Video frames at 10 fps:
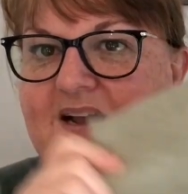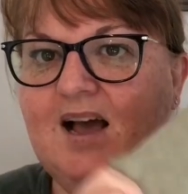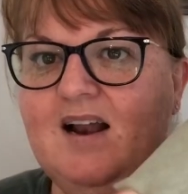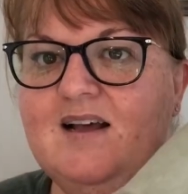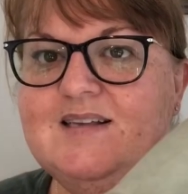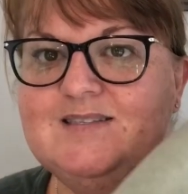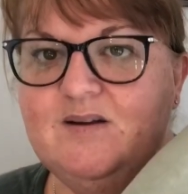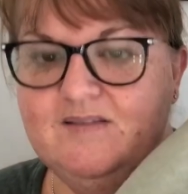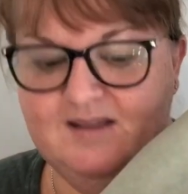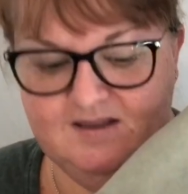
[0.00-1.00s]
colour, so
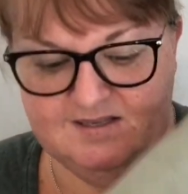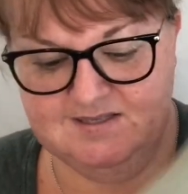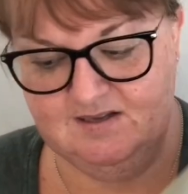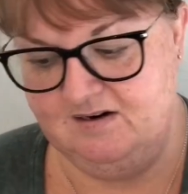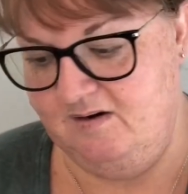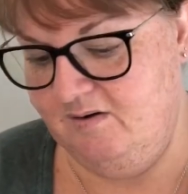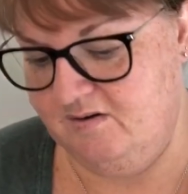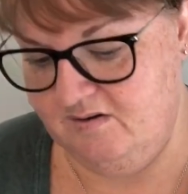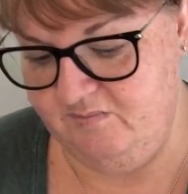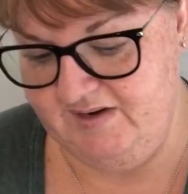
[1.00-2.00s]
I think it's going to
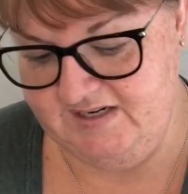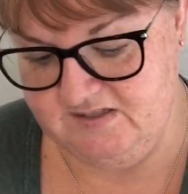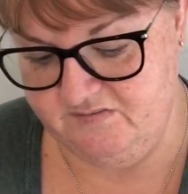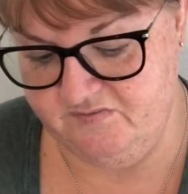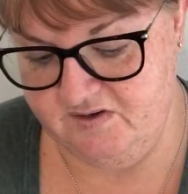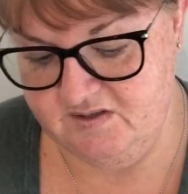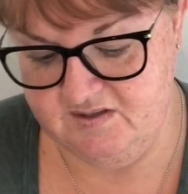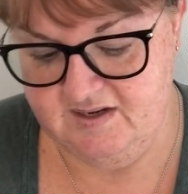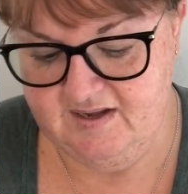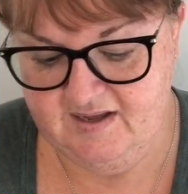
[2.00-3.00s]
look really
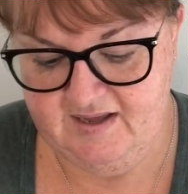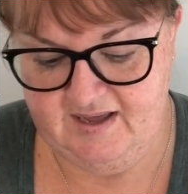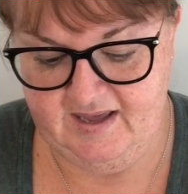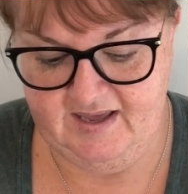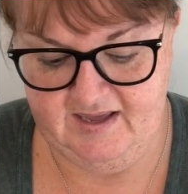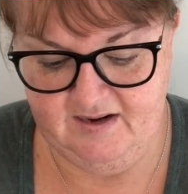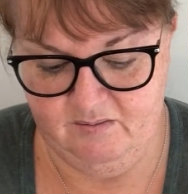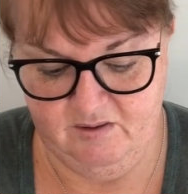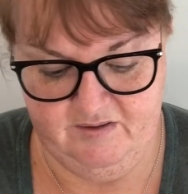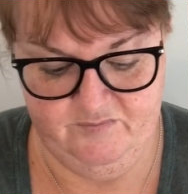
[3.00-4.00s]
different, and I'm
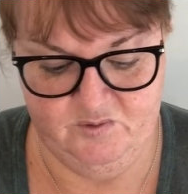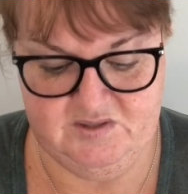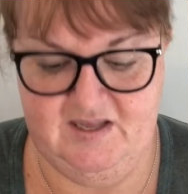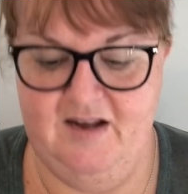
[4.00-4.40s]
looking forward to that.